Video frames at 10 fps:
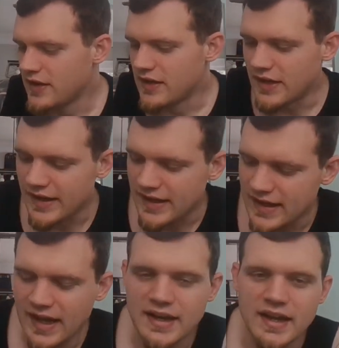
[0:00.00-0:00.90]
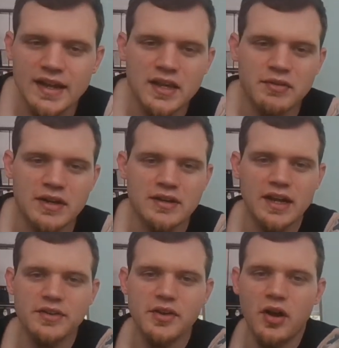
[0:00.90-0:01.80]
I got a Living
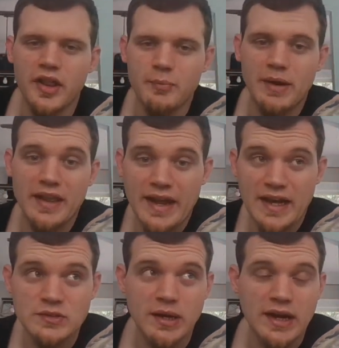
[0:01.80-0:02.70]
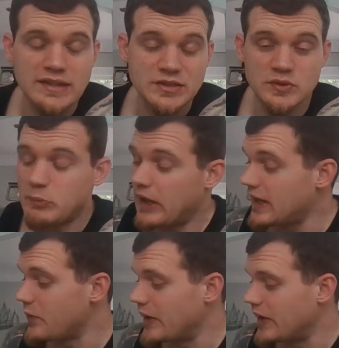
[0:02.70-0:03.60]
Dead doll in my last box. It was
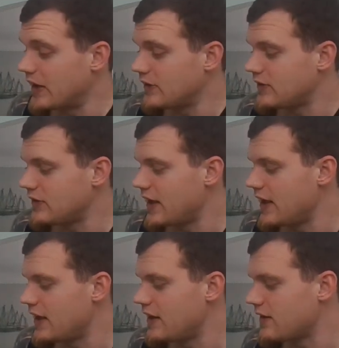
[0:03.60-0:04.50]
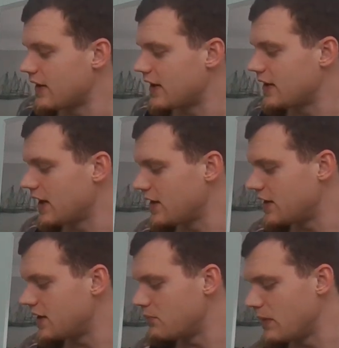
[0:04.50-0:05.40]
Pennywise, and I kind
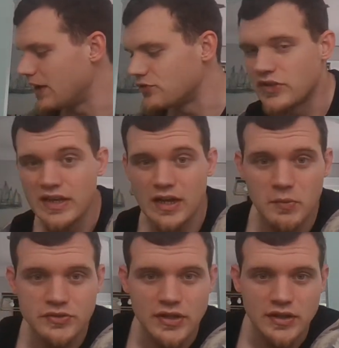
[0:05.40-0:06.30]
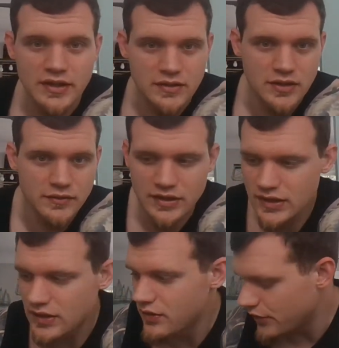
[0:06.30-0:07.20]
of mentioned how much I like the Living
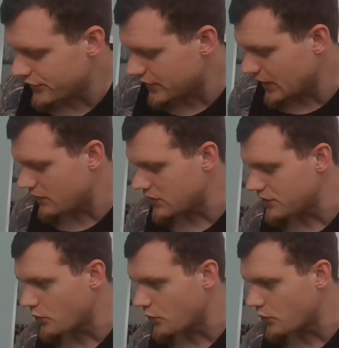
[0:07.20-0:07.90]
Dead dolls and how I need to